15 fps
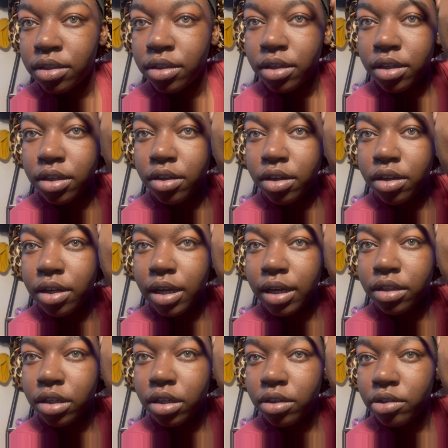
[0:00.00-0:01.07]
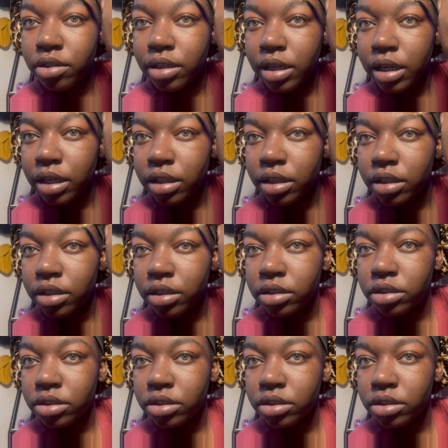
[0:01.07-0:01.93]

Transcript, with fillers: And you don't have to do it like this.